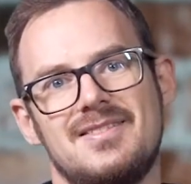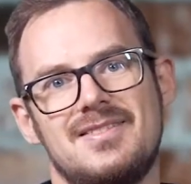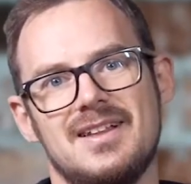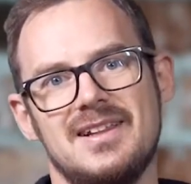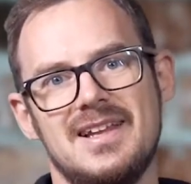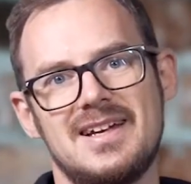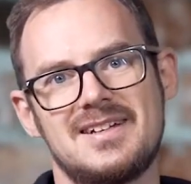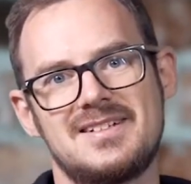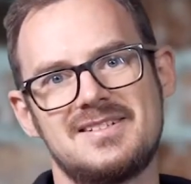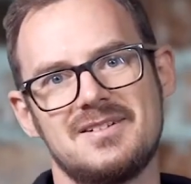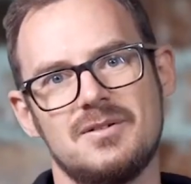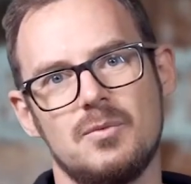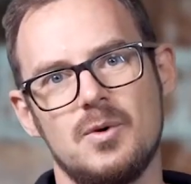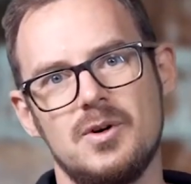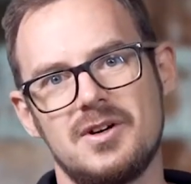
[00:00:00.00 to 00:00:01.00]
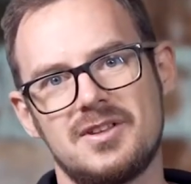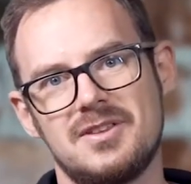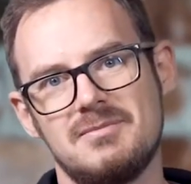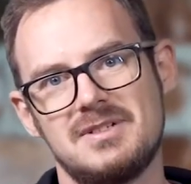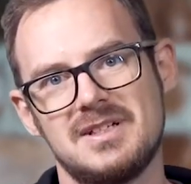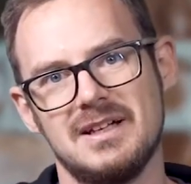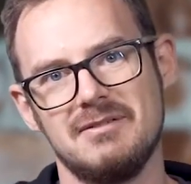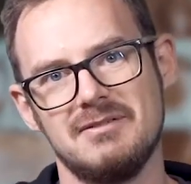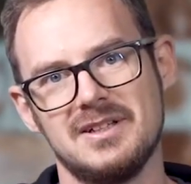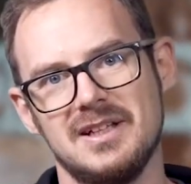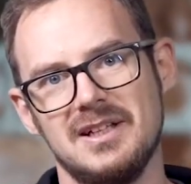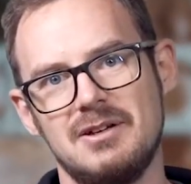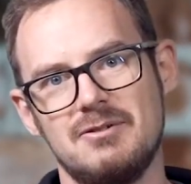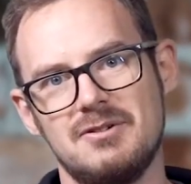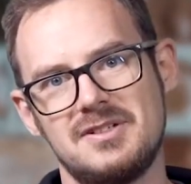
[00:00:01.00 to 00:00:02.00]
the legs work themselves
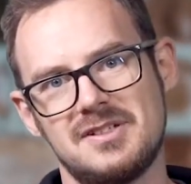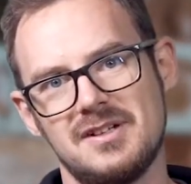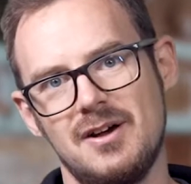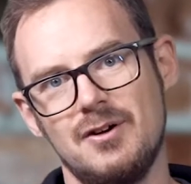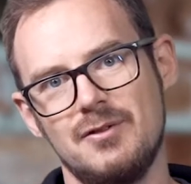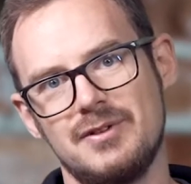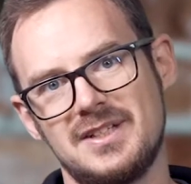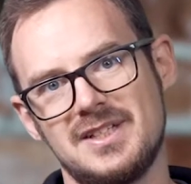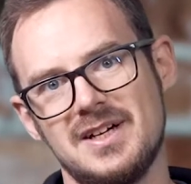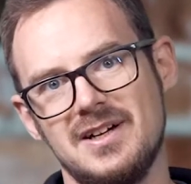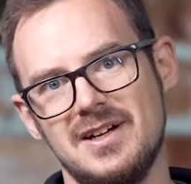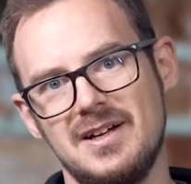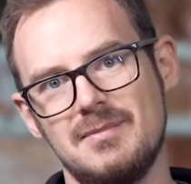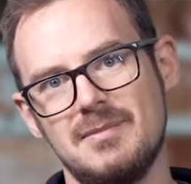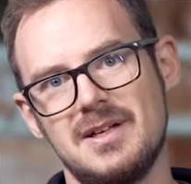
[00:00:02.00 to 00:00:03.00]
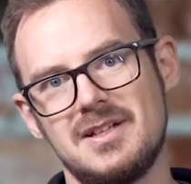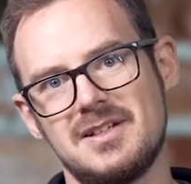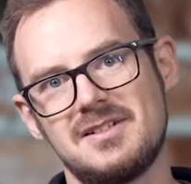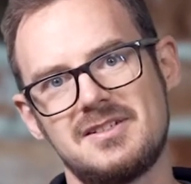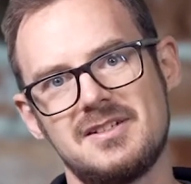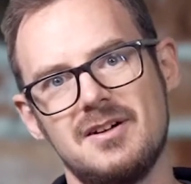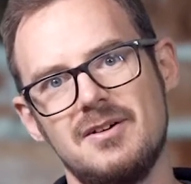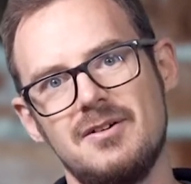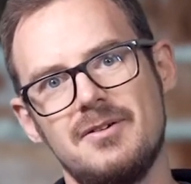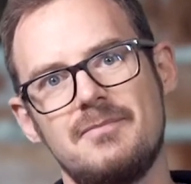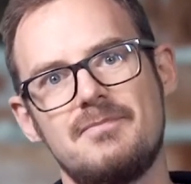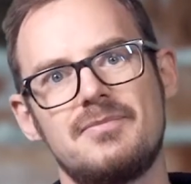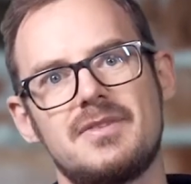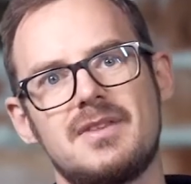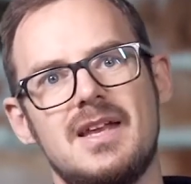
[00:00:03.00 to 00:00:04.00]
loose over time. So
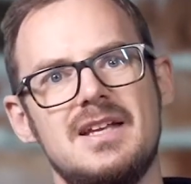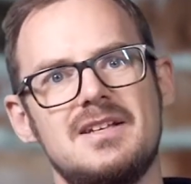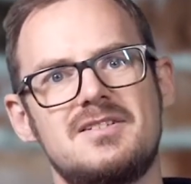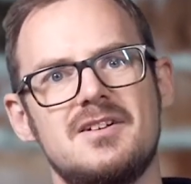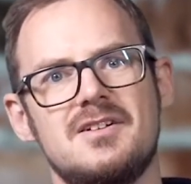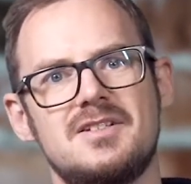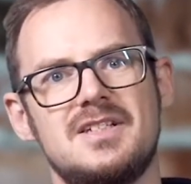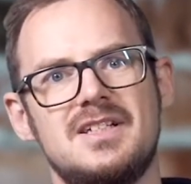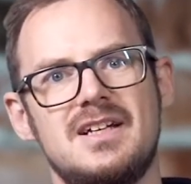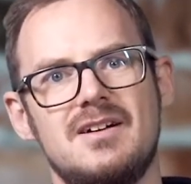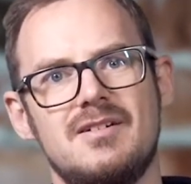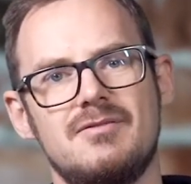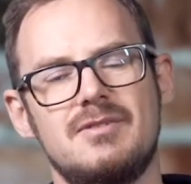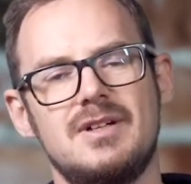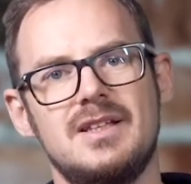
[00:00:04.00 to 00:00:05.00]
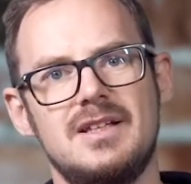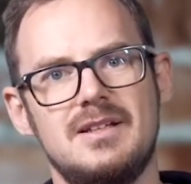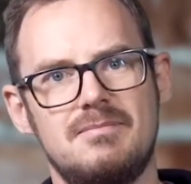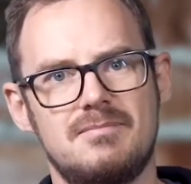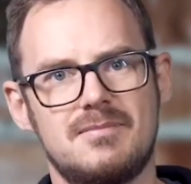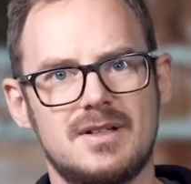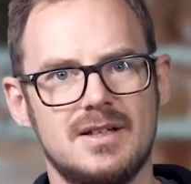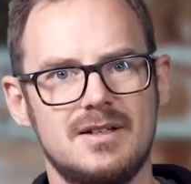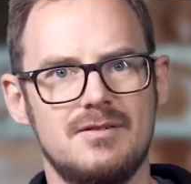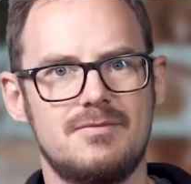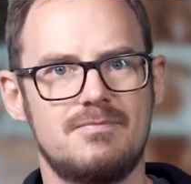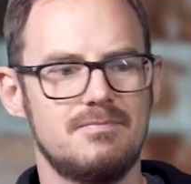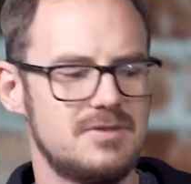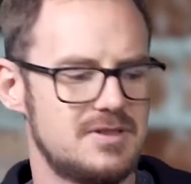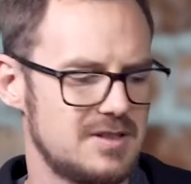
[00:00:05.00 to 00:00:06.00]
it started out really kind of
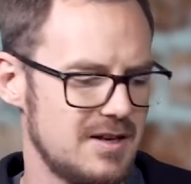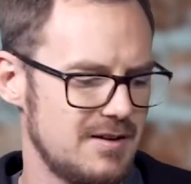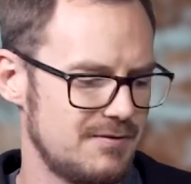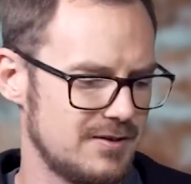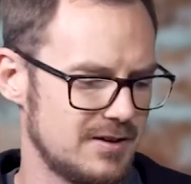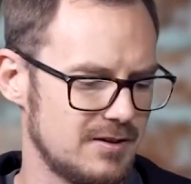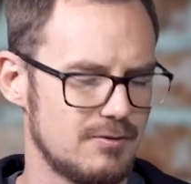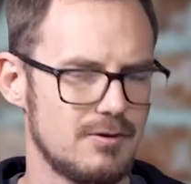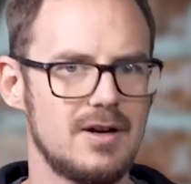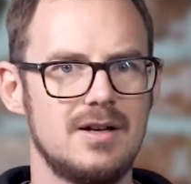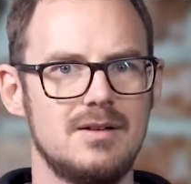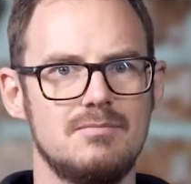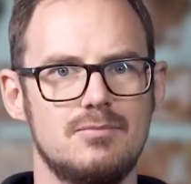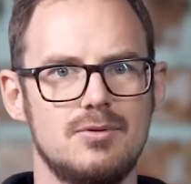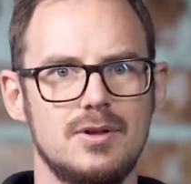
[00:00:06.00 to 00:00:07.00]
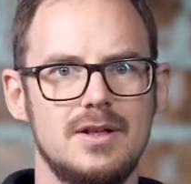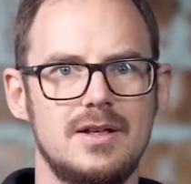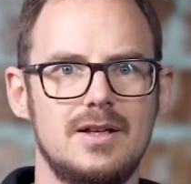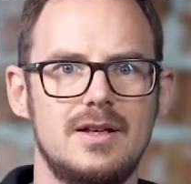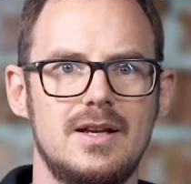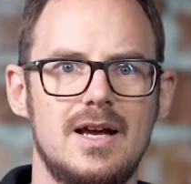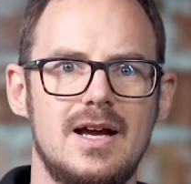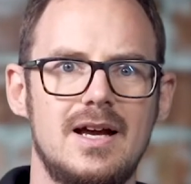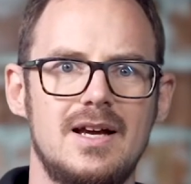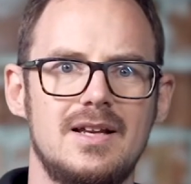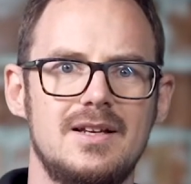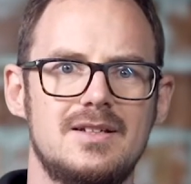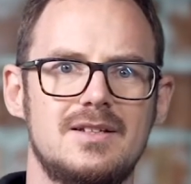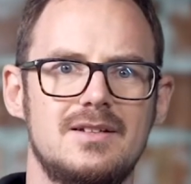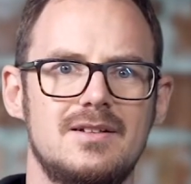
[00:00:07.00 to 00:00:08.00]
stiff and great and brilliant,
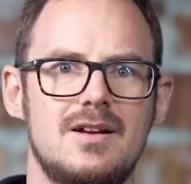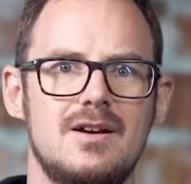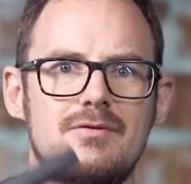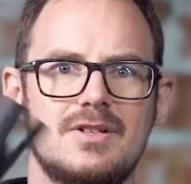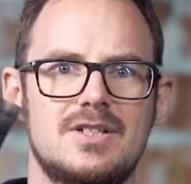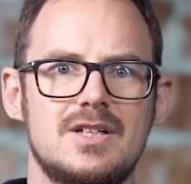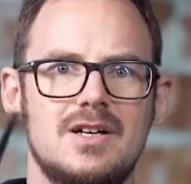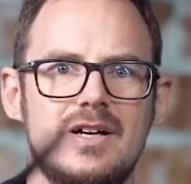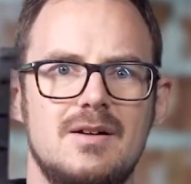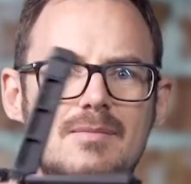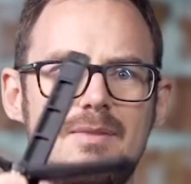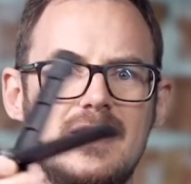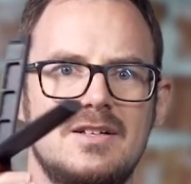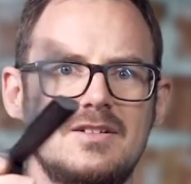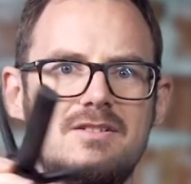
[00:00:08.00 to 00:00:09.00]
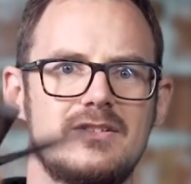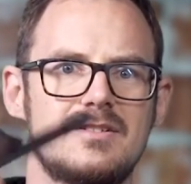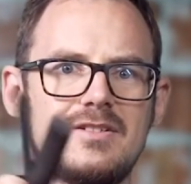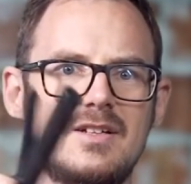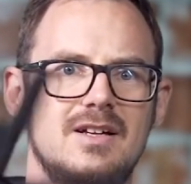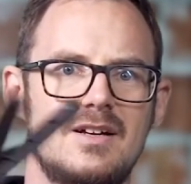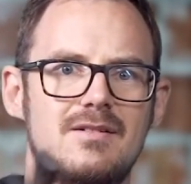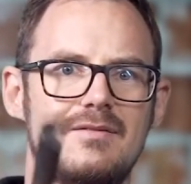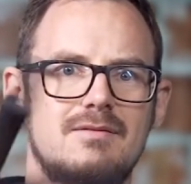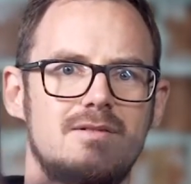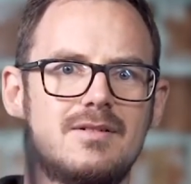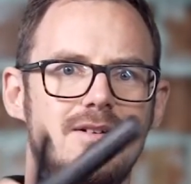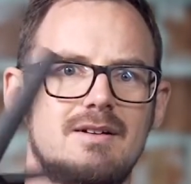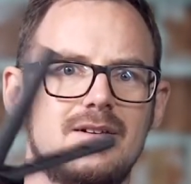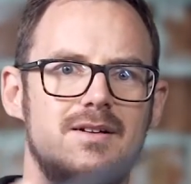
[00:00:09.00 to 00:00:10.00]
and over time it's just like
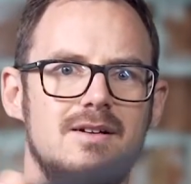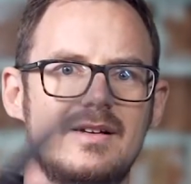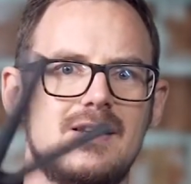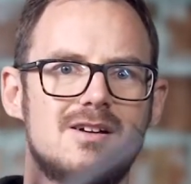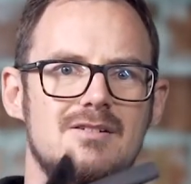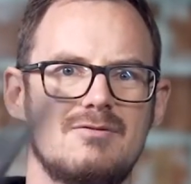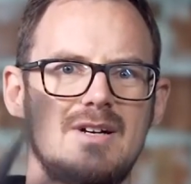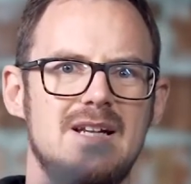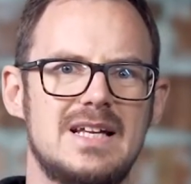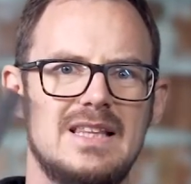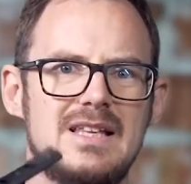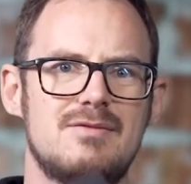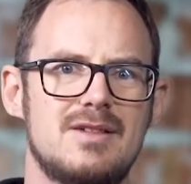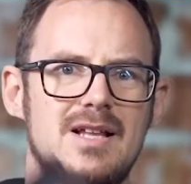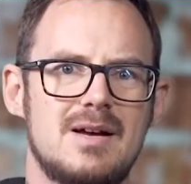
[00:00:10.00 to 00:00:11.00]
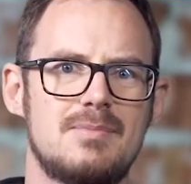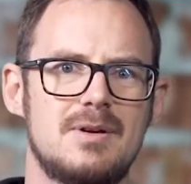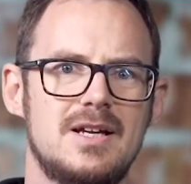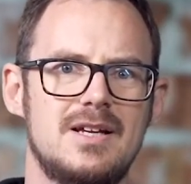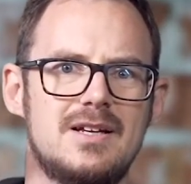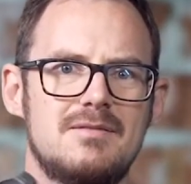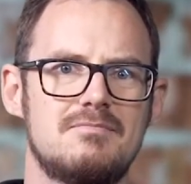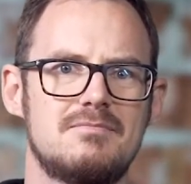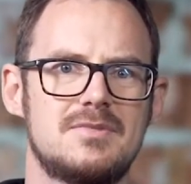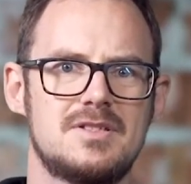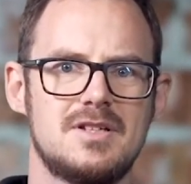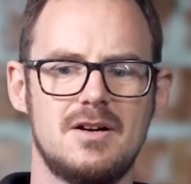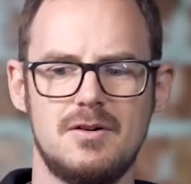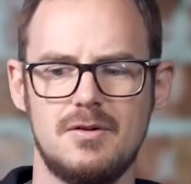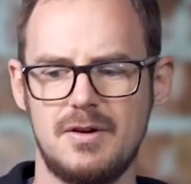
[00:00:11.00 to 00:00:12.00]
really flappy.
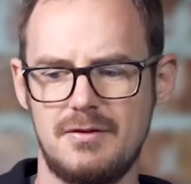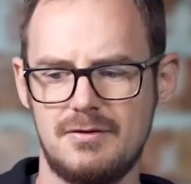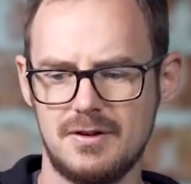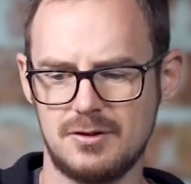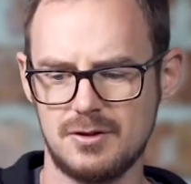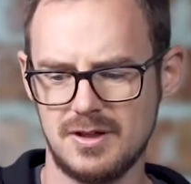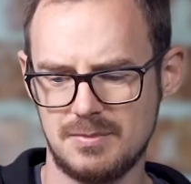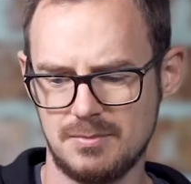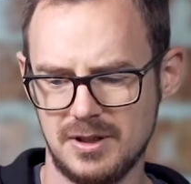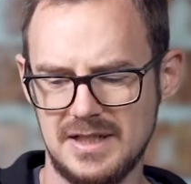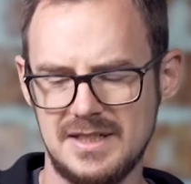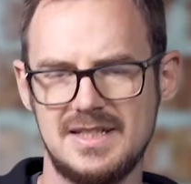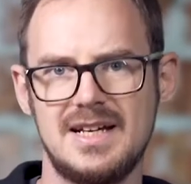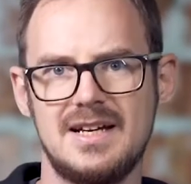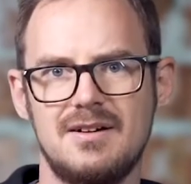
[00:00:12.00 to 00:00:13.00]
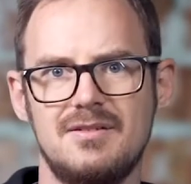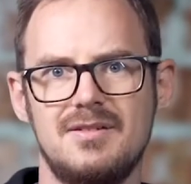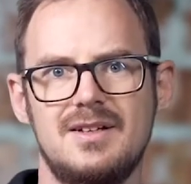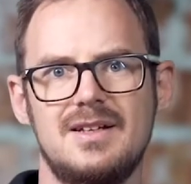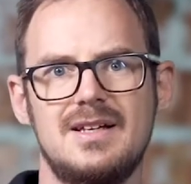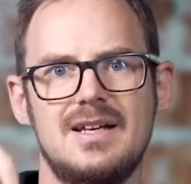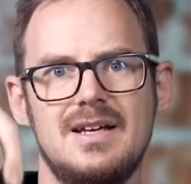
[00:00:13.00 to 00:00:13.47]
So if you try to put it down,